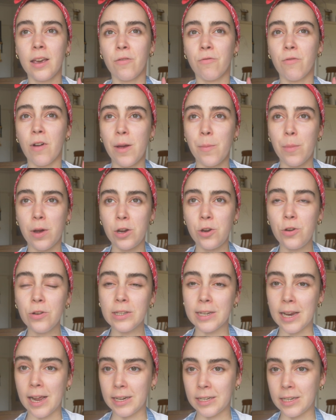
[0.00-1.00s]
write my
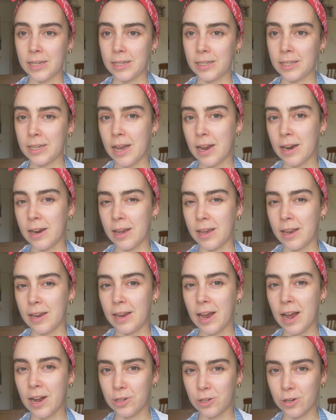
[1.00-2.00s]
newsletters and I
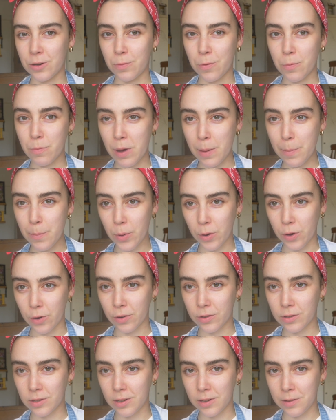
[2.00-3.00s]
catch up on my
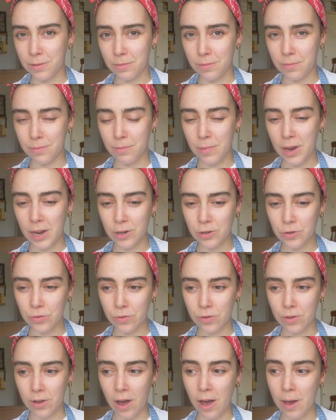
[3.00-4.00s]
books and make
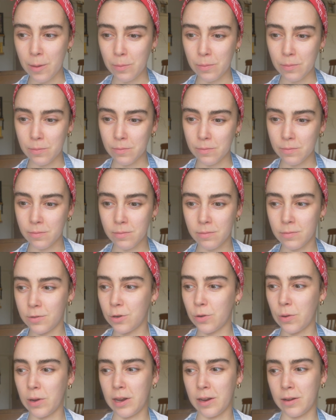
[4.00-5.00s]
sure that I'm
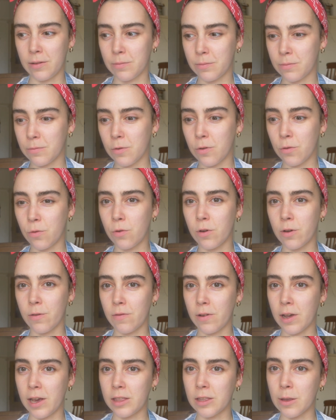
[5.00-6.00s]
doing all of
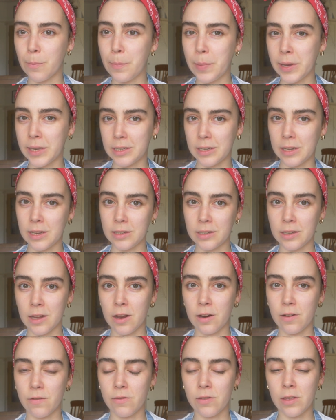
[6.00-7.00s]
like the business
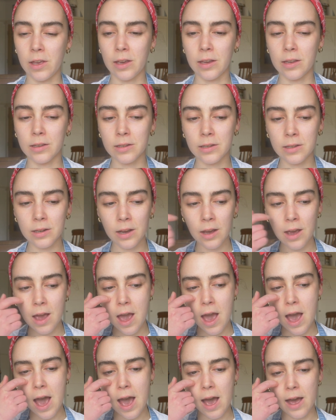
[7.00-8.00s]
side of things,
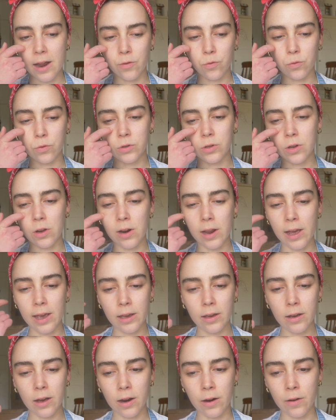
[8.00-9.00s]
and also
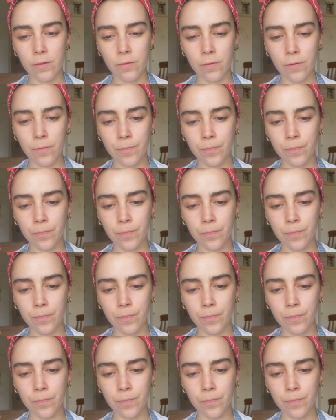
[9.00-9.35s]
like kind of